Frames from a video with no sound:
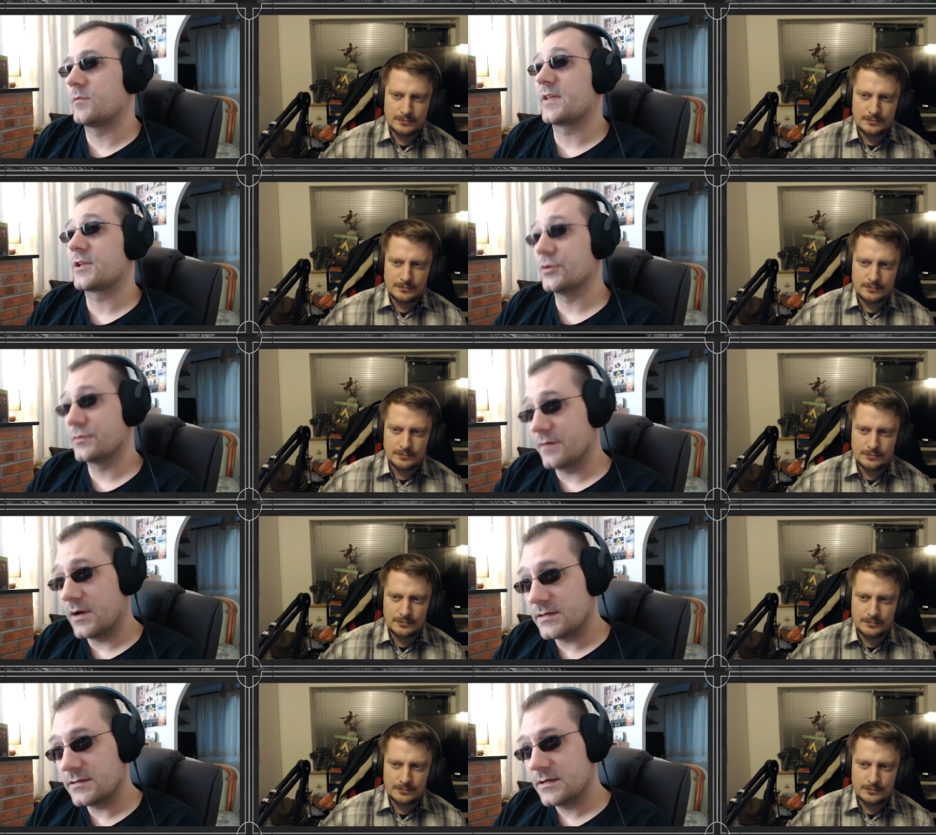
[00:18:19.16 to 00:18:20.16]
Speaker 1: they could
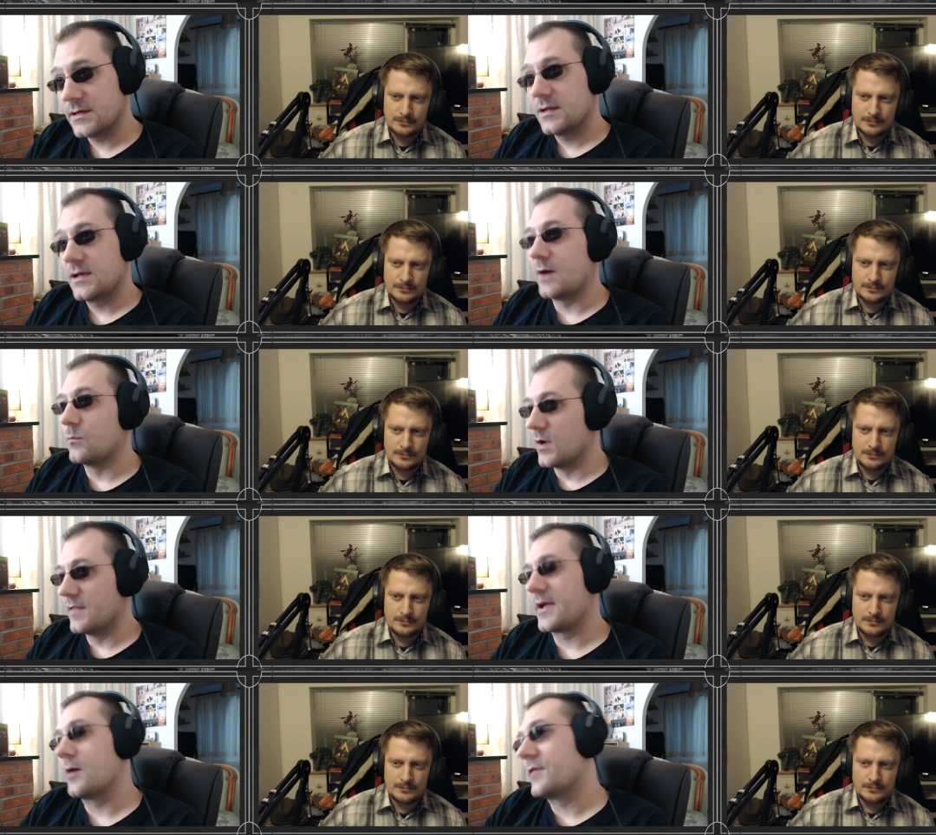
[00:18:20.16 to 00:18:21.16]
find and where
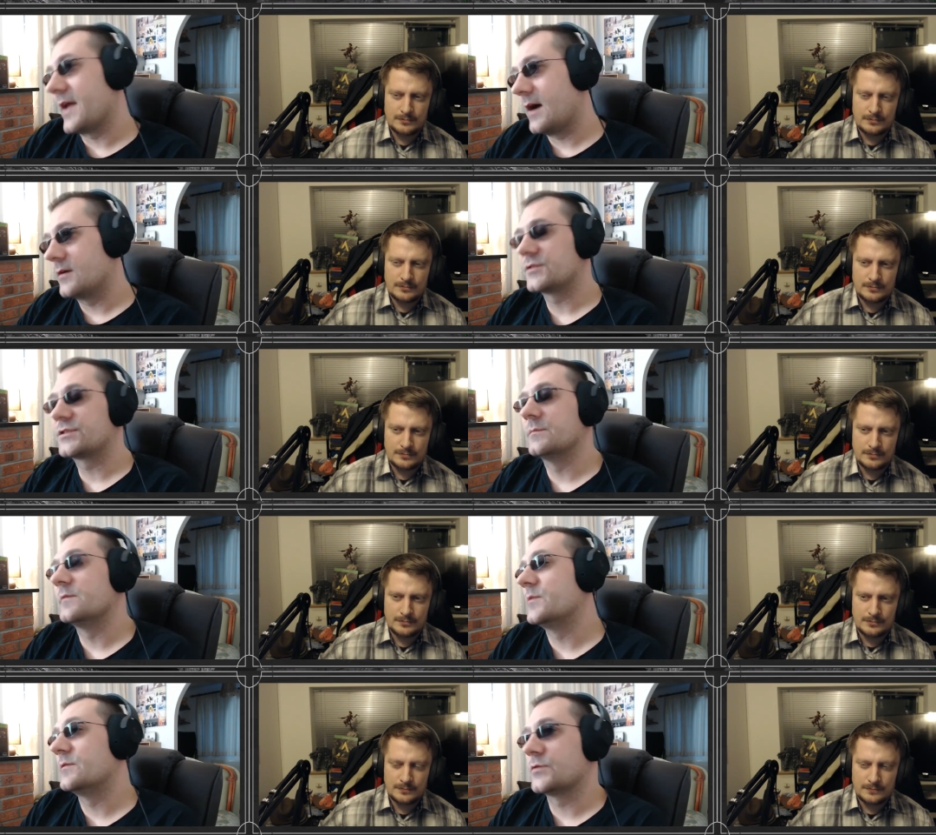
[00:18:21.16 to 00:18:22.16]
they are now. You know, some have
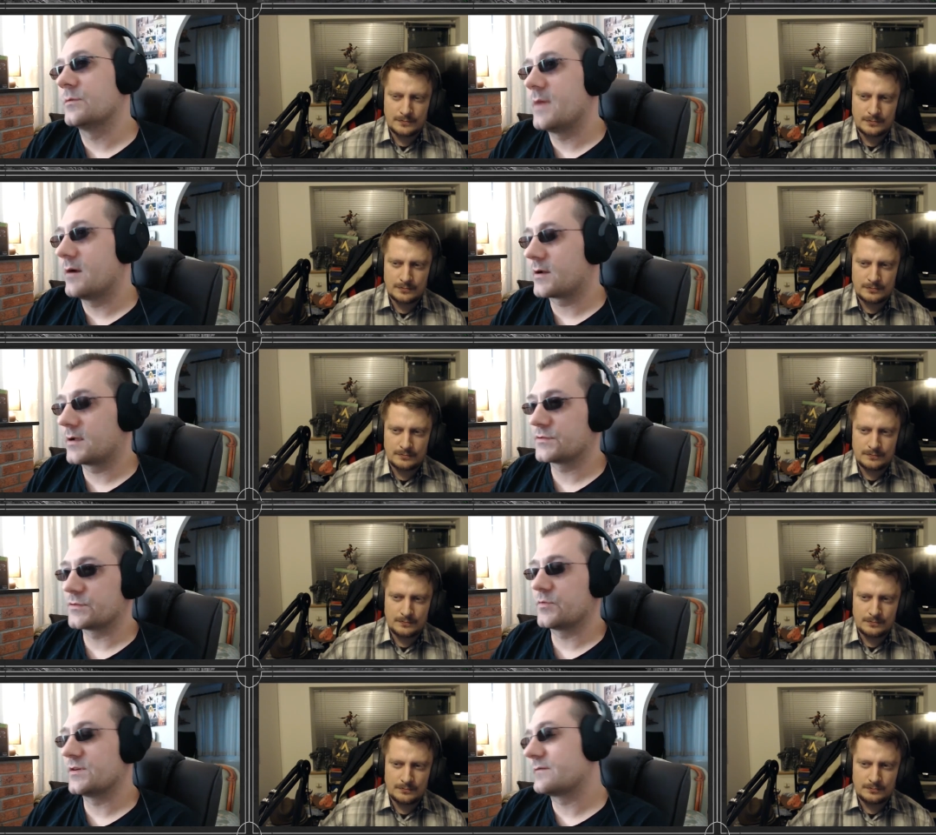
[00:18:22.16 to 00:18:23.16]
moved to America,
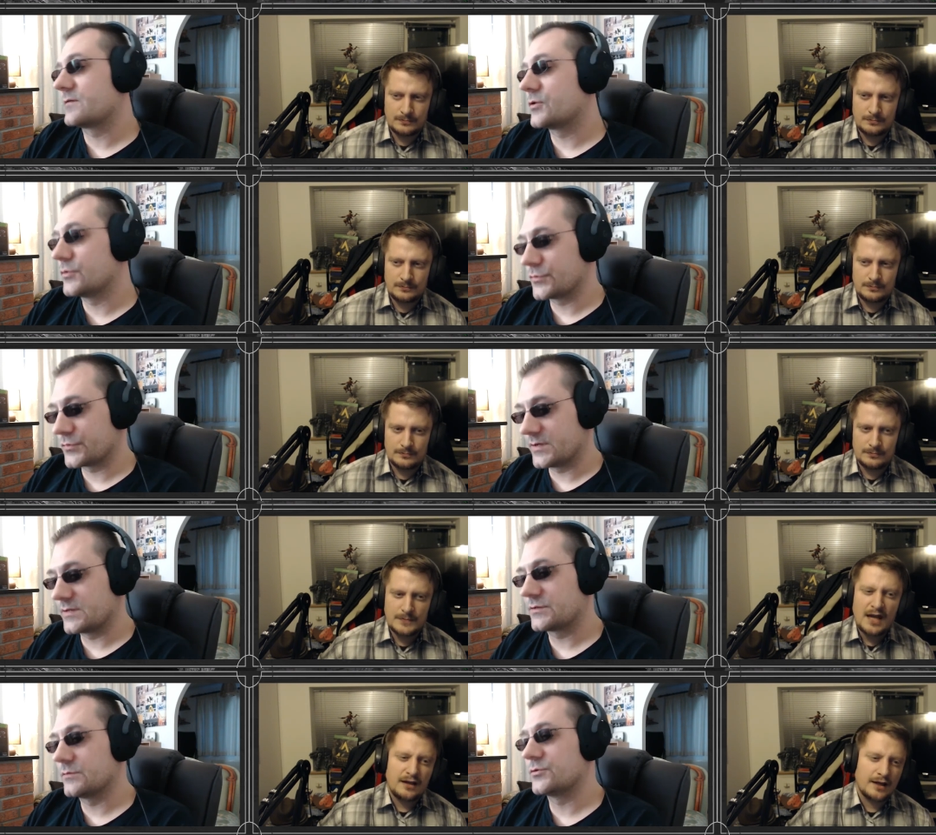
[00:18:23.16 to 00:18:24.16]
some are in different countries.
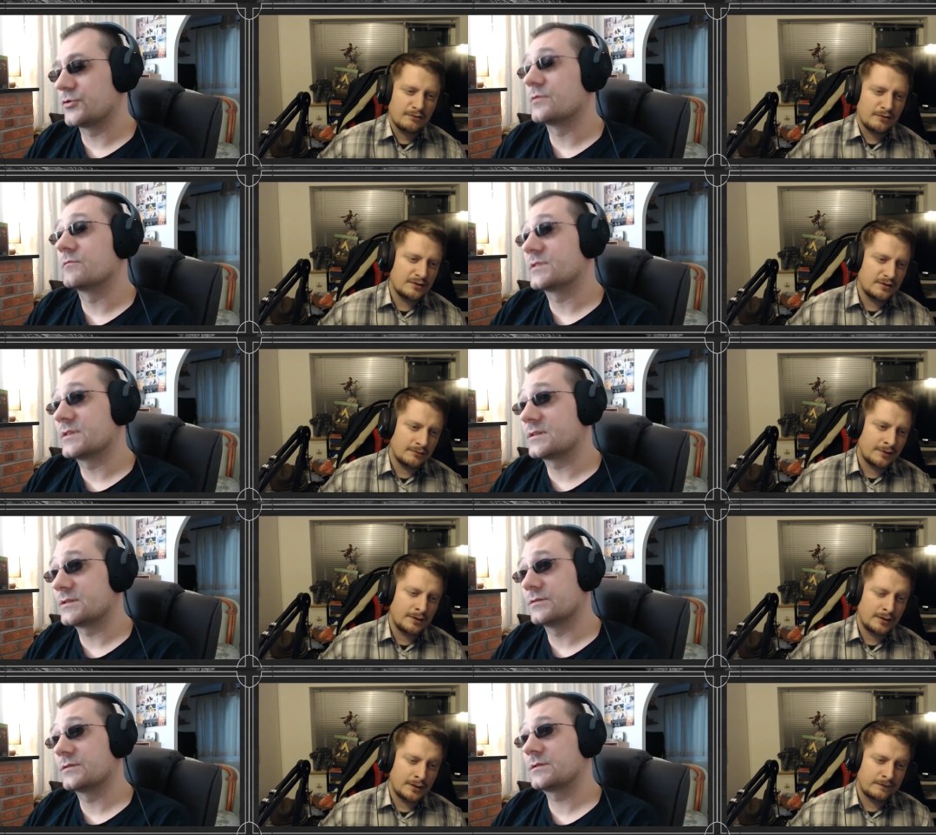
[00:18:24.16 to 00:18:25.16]
Some yeah, the one
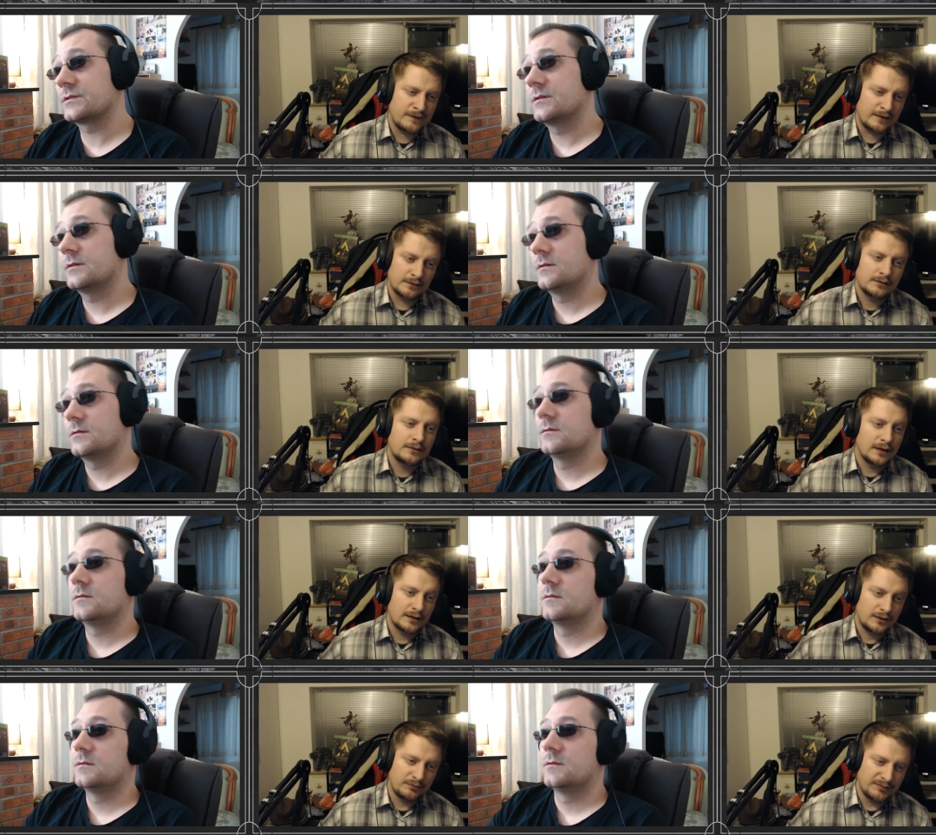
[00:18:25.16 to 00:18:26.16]
one
Speaker 2: I found
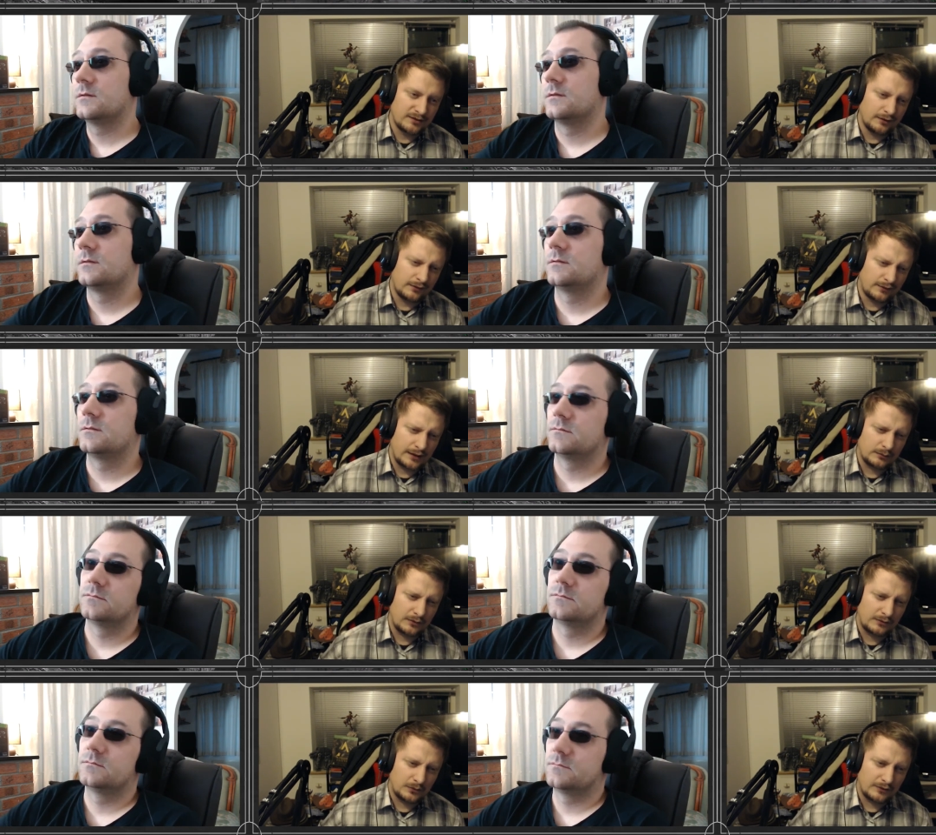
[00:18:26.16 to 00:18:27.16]
like especially sad
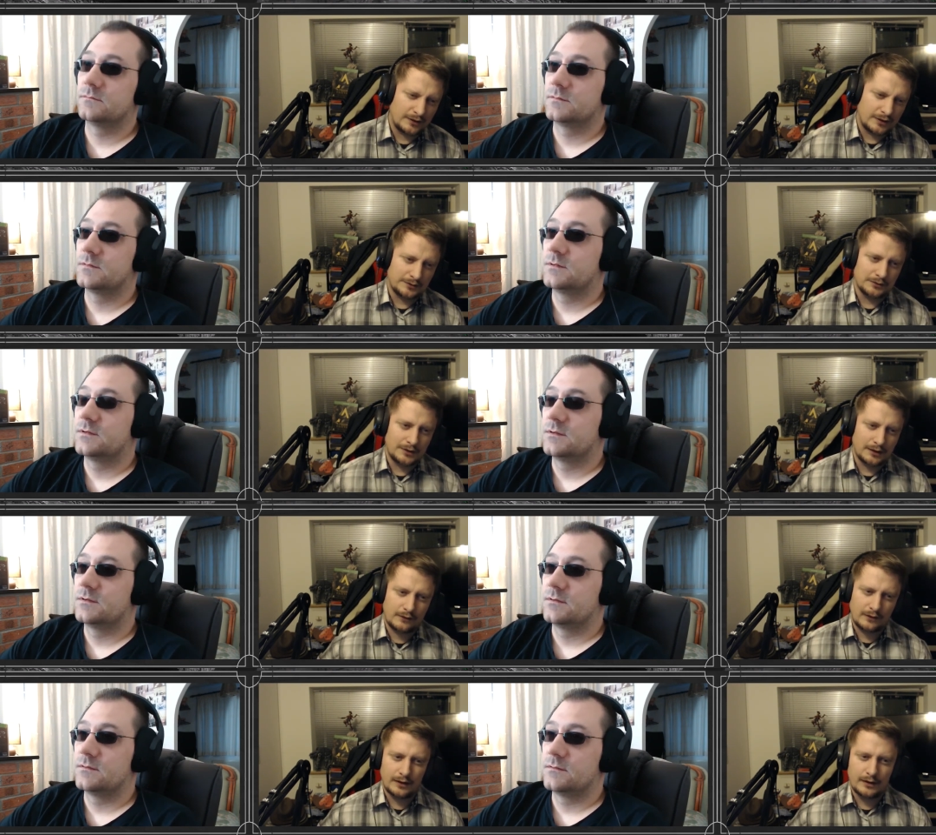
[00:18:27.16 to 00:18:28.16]
was was Leon, who
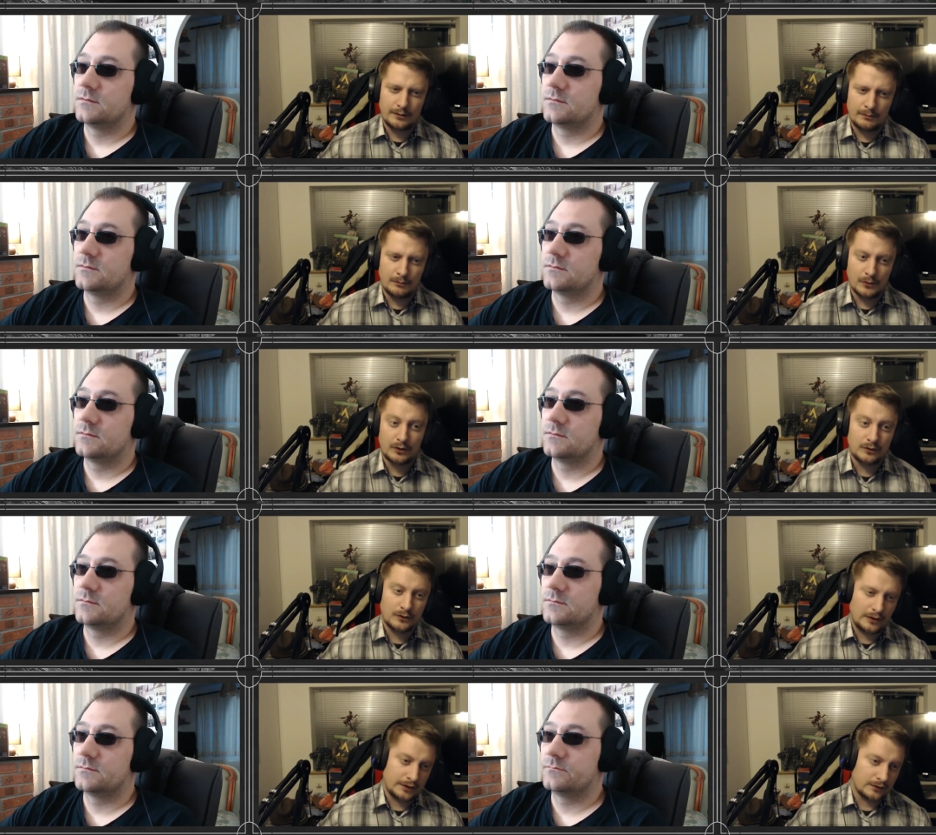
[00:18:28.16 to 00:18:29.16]
gets um,
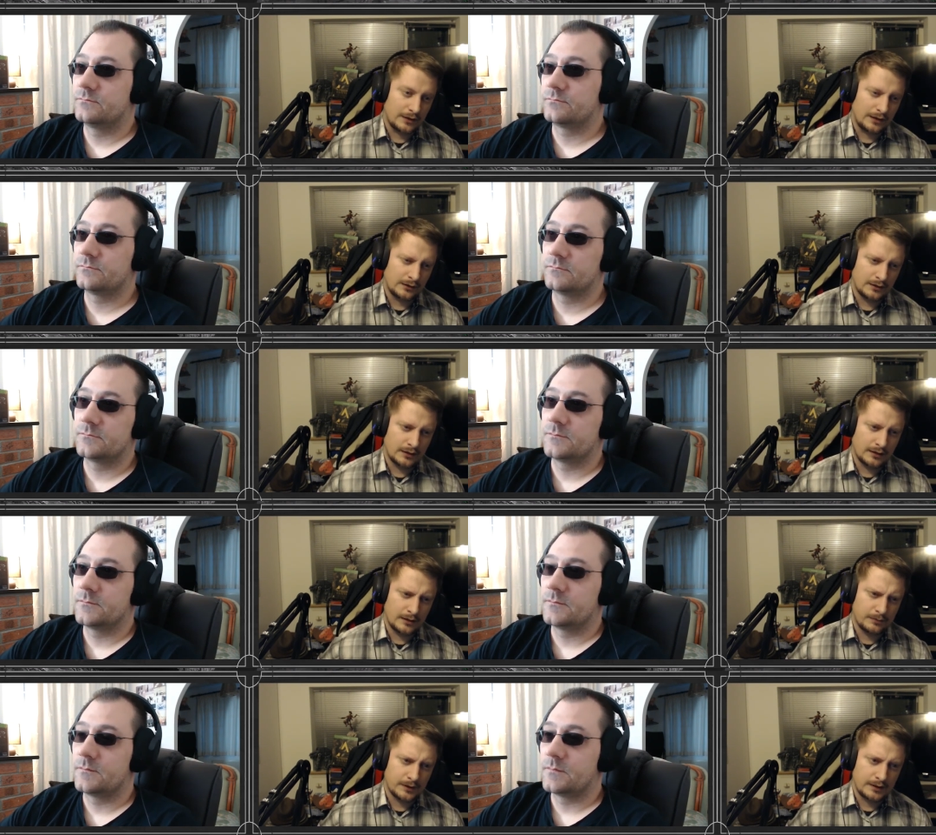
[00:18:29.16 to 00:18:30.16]
murdered later on
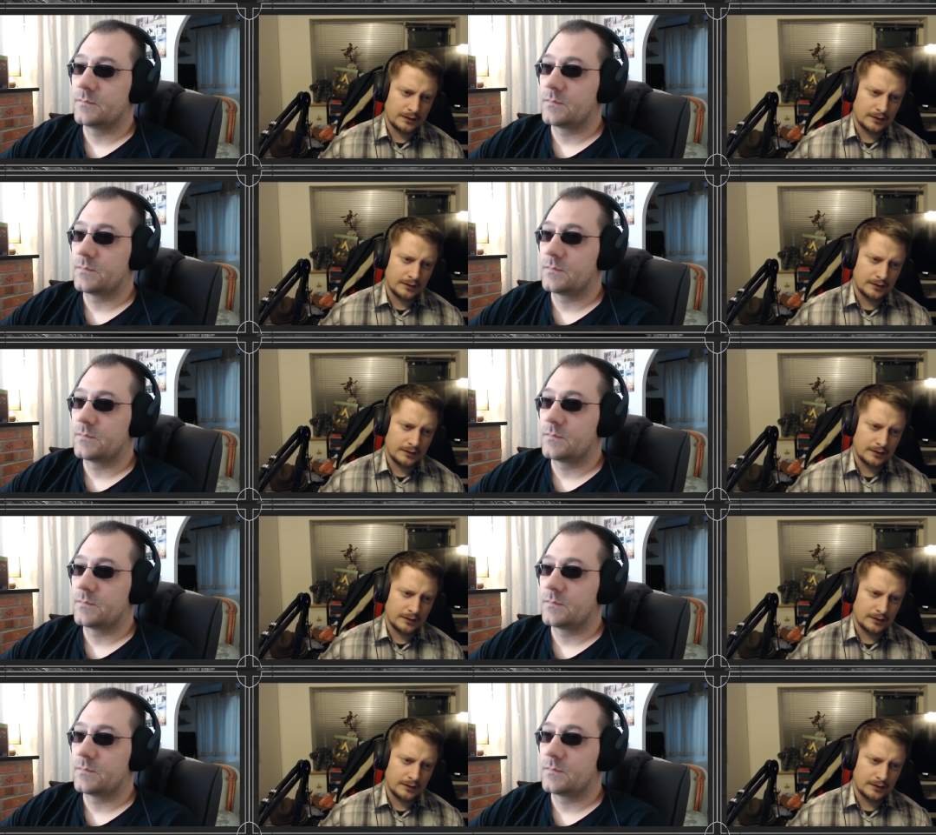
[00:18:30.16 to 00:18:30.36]
uh, by.